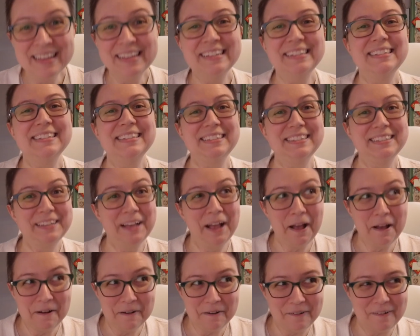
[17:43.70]

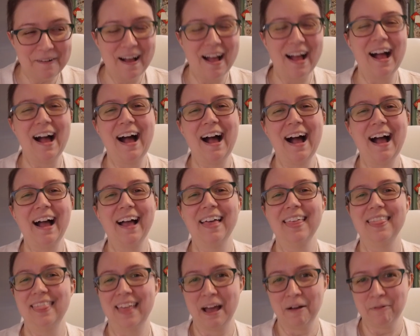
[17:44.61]
So
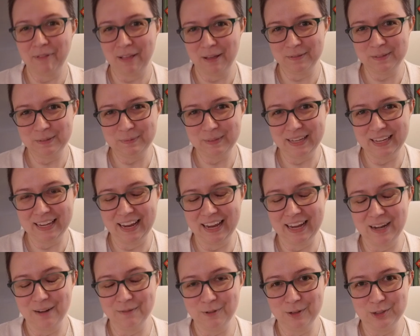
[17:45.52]
that will have to be
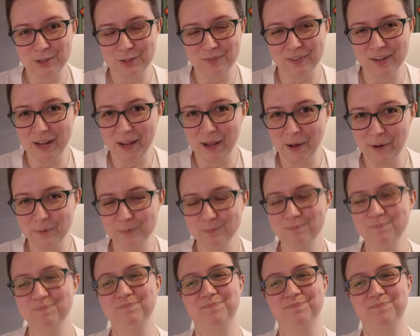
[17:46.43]
in a future video.